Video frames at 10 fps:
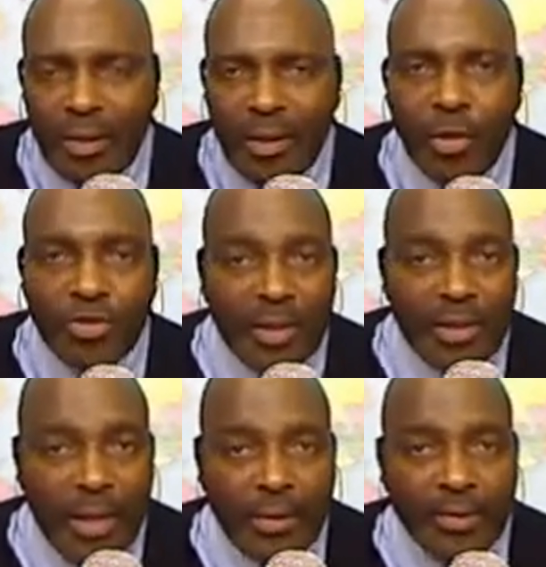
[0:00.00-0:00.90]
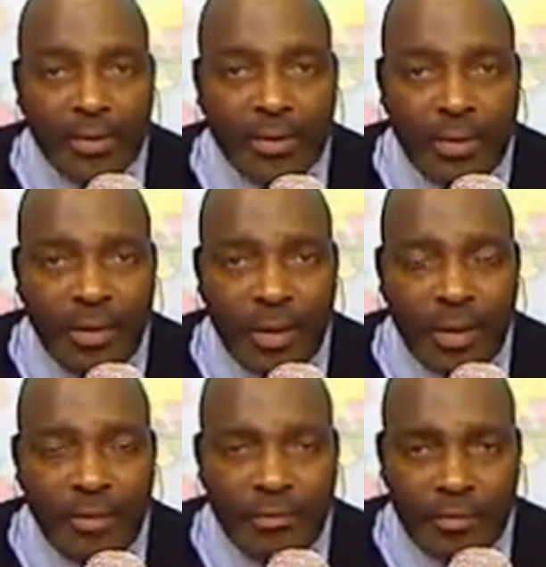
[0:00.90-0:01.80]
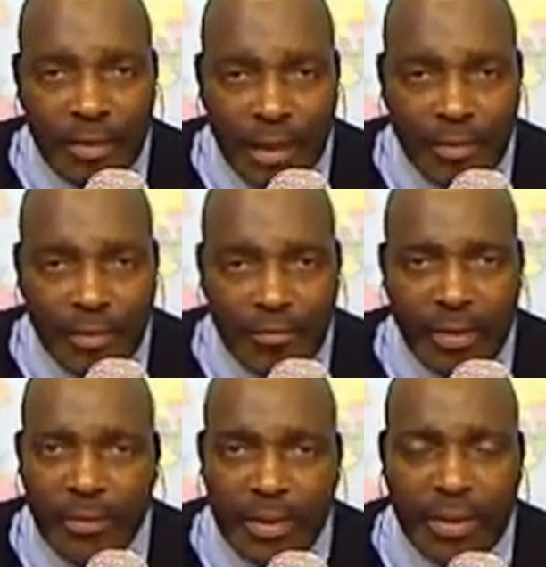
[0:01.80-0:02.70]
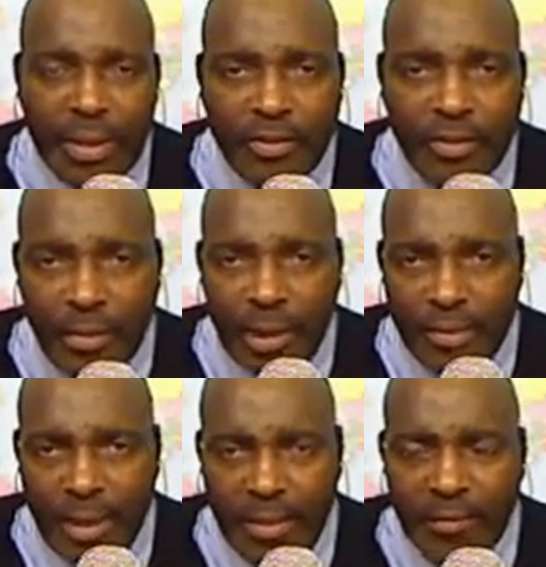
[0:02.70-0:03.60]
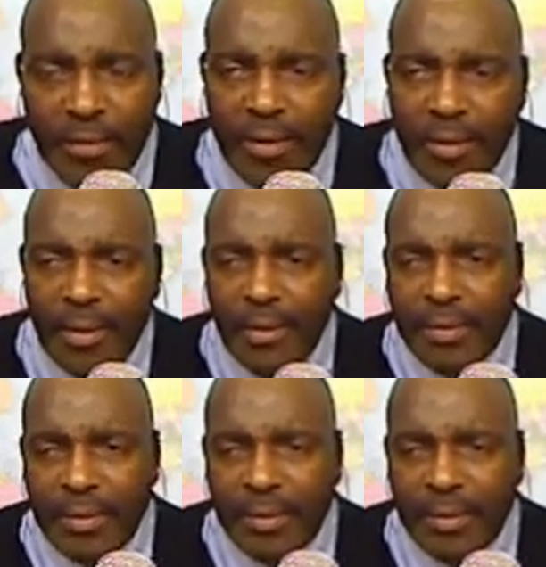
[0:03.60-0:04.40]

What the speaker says: Culturally Conscious Narrative. We did that show last night. We